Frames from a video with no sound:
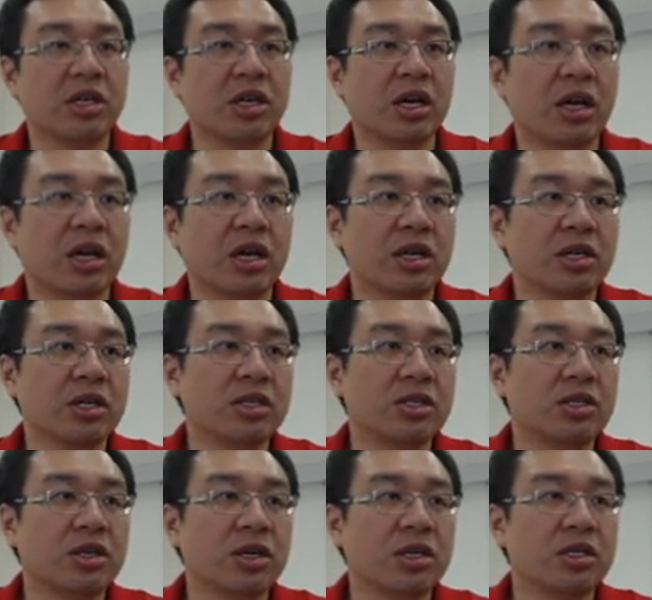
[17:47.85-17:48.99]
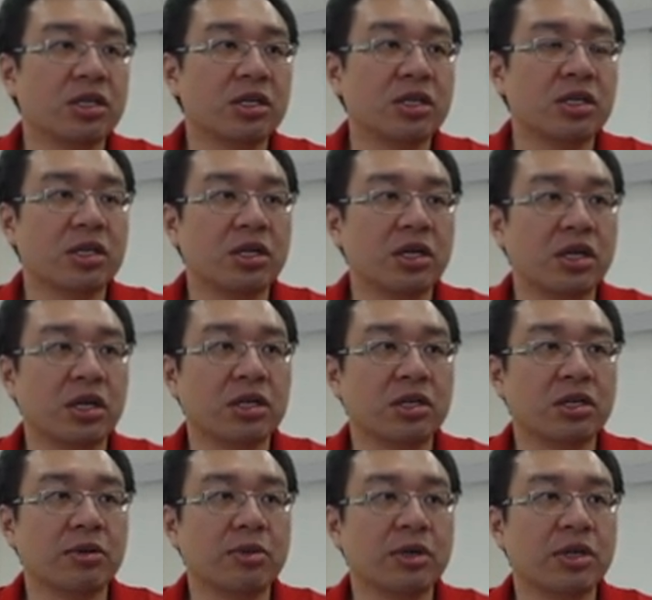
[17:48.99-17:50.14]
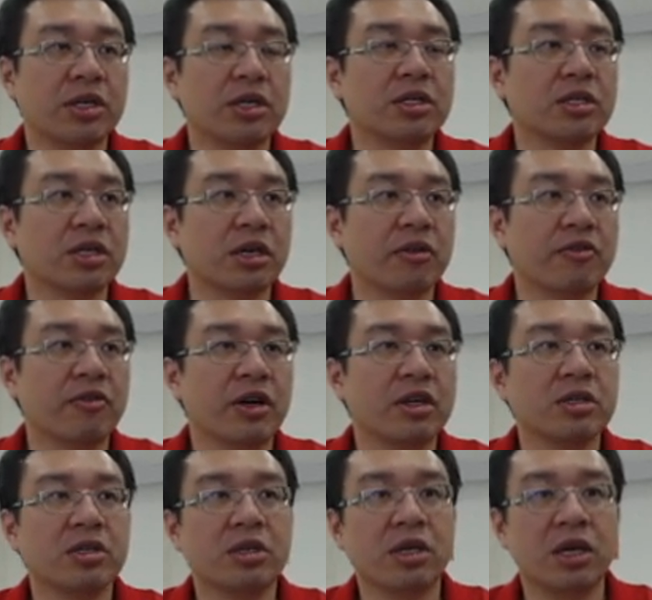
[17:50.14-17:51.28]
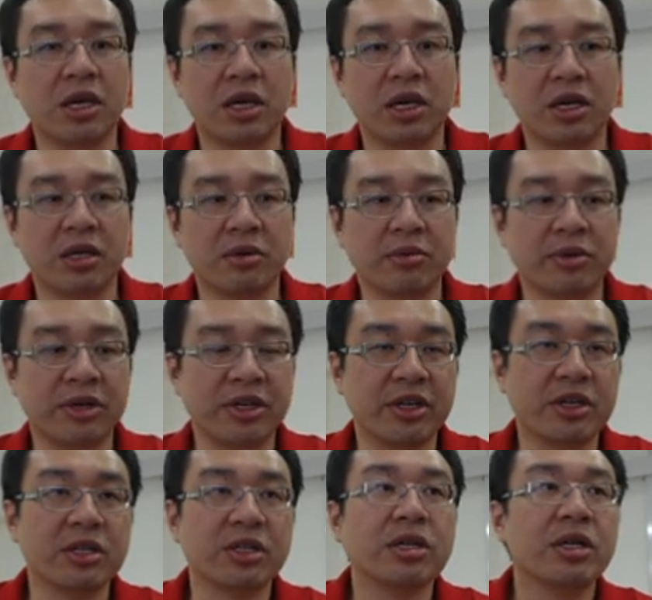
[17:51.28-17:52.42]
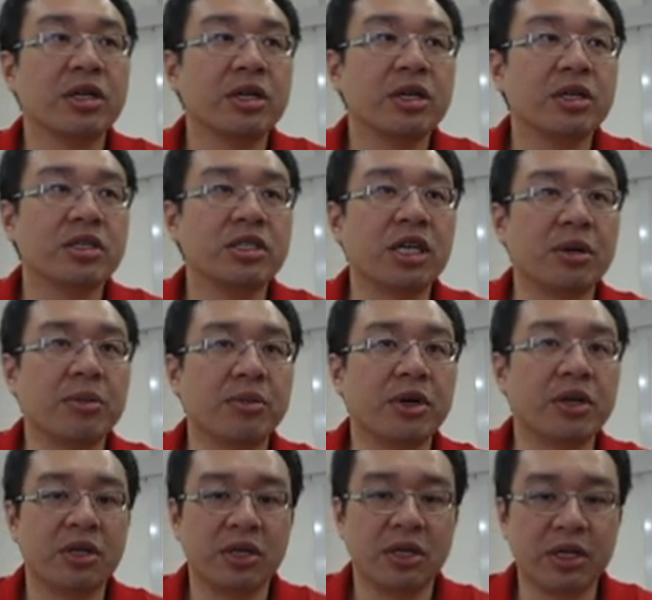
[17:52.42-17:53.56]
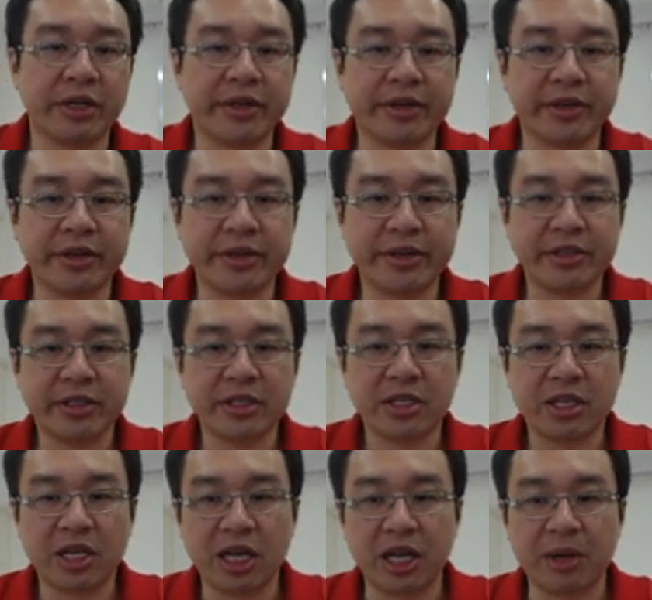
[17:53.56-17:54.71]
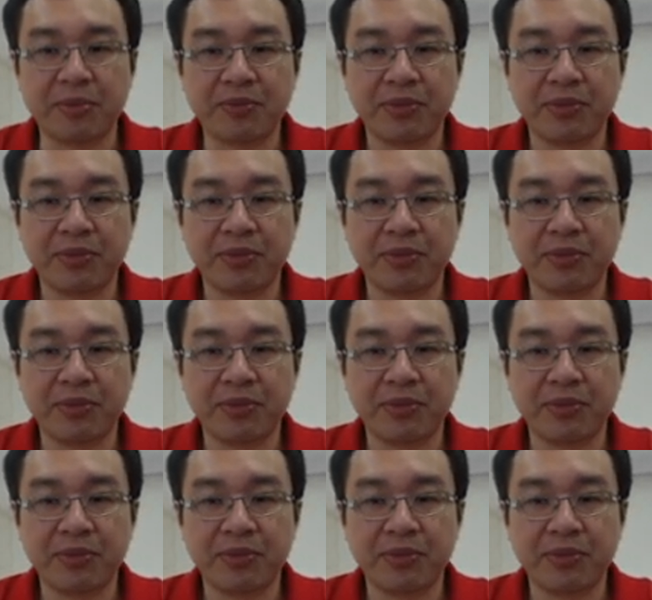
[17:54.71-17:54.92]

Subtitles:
and this strategy is a brilliant sacrifice and a brilliant checkmate in this game.